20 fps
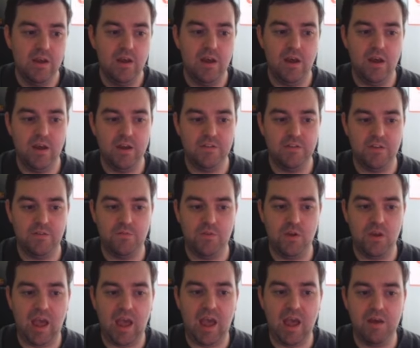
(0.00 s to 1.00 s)
and if
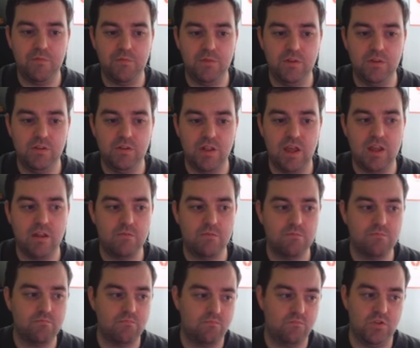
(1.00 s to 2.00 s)
you haven't, then
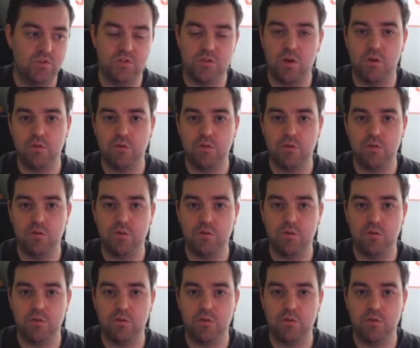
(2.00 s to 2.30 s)
just go